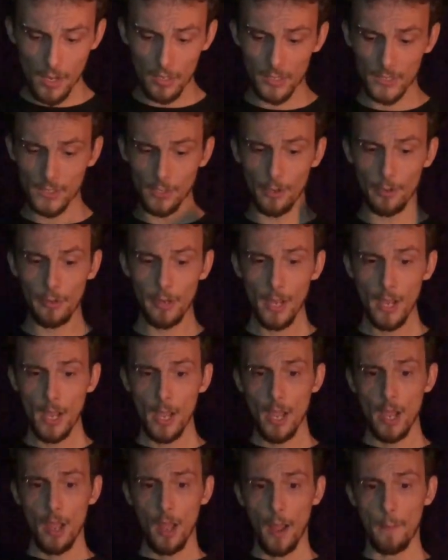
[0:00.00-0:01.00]
So
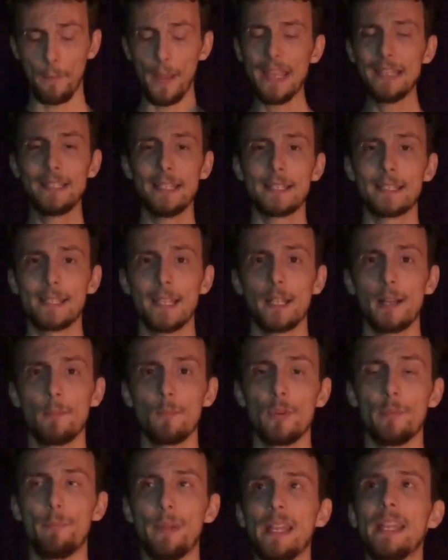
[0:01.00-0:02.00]
a basic setup
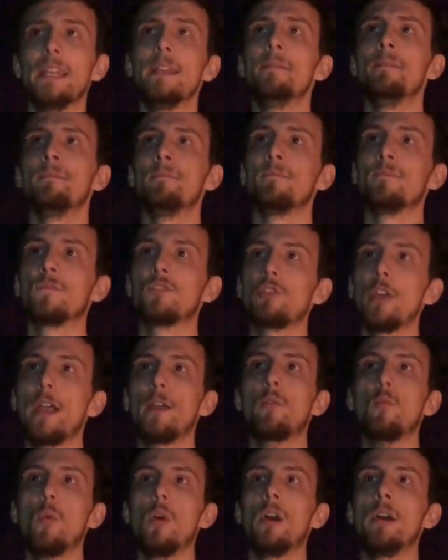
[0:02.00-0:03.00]
would be
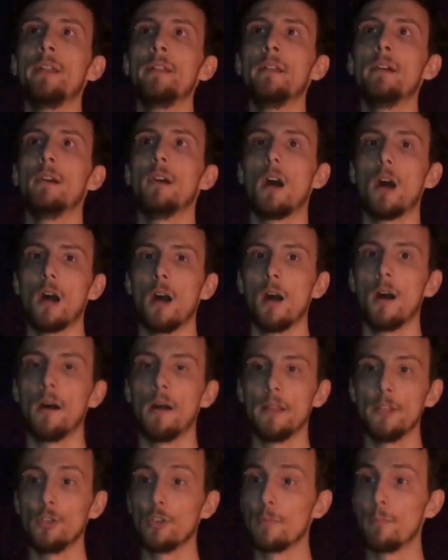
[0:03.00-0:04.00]
track 1,
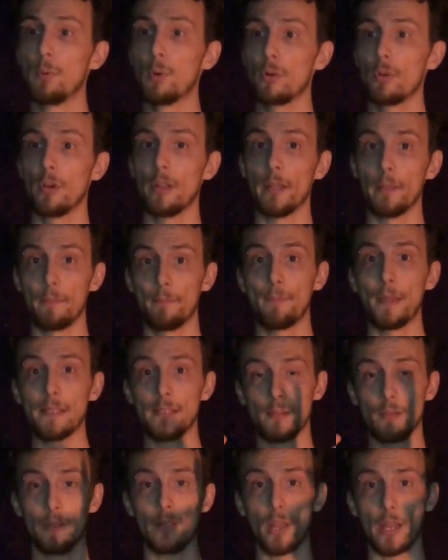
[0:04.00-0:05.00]
you can put
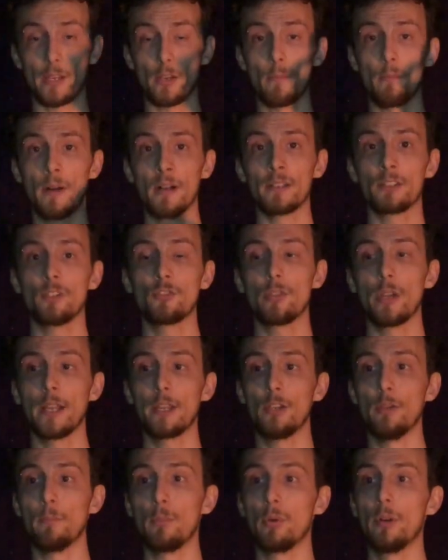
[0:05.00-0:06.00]
basically like your master
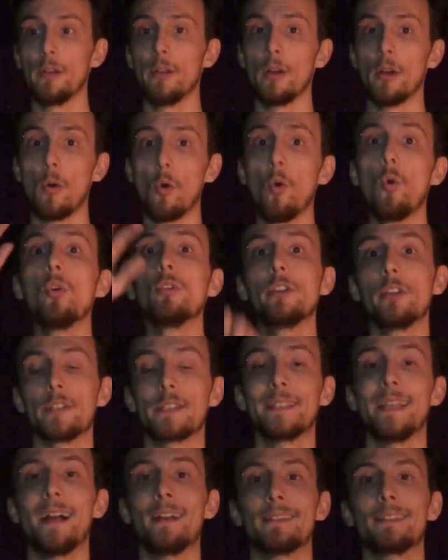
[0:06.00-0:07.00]
track, you put all your
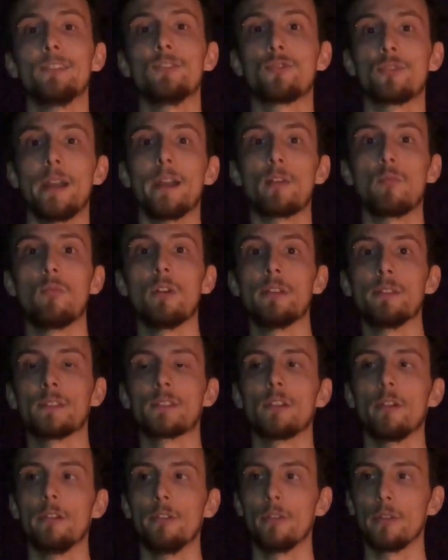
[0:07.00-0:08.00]
sounds in track 1.
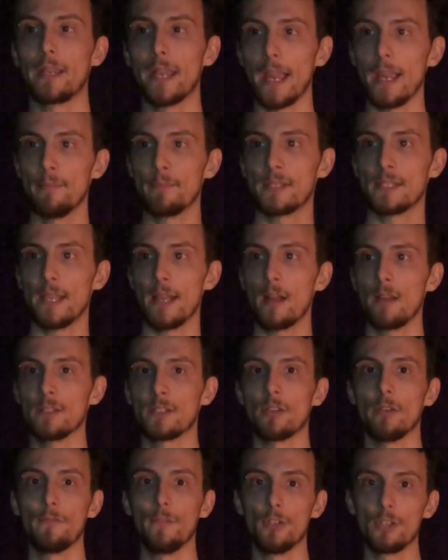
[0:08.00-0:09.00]
So your game sound,
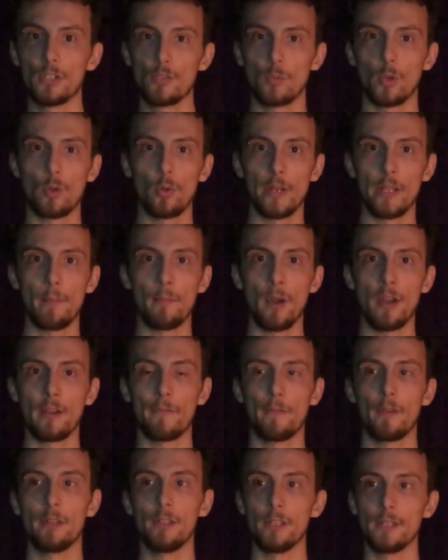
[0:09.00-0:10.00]
so if you're just recording a
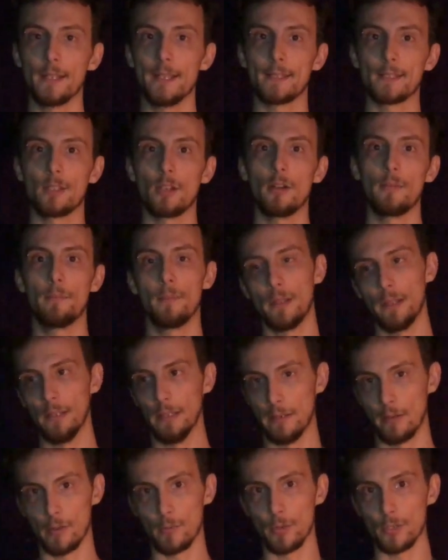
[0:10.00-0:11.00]
microphone in your desktop,
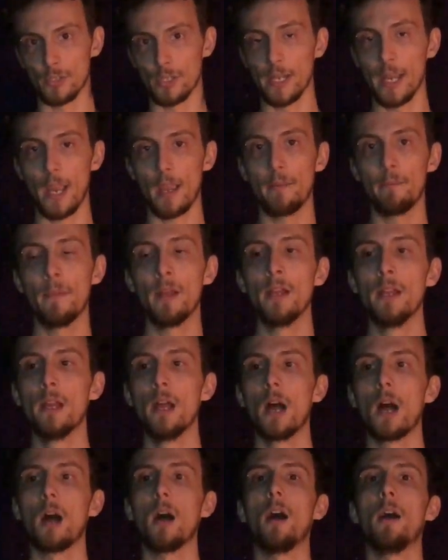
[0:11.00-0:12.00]
in other words your game,
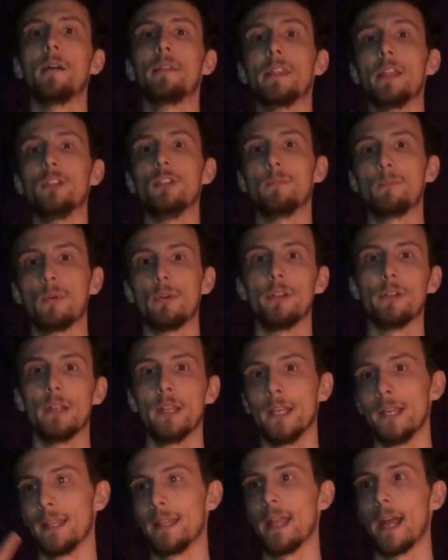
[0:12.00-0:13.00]
then you put
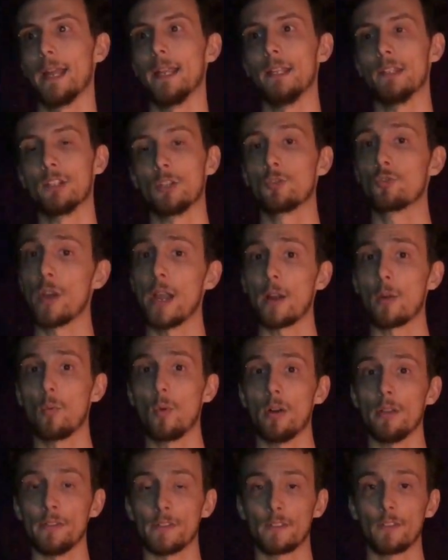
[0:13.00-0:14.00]
that into track
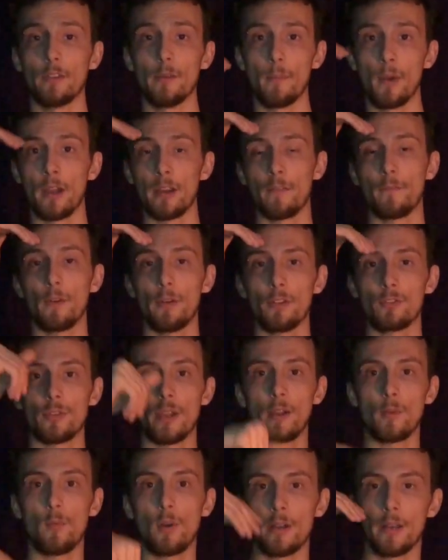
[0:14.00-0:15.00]
1. So your microphone in
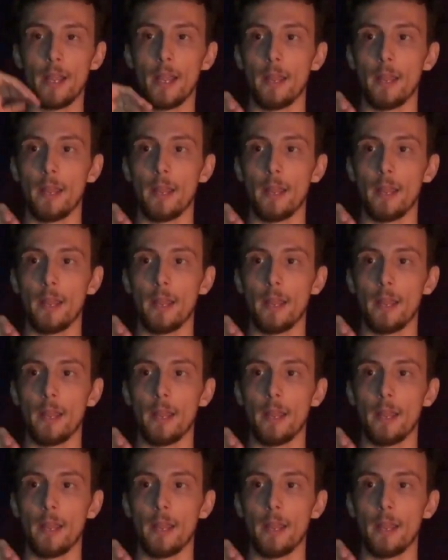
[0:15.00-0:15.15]
track 1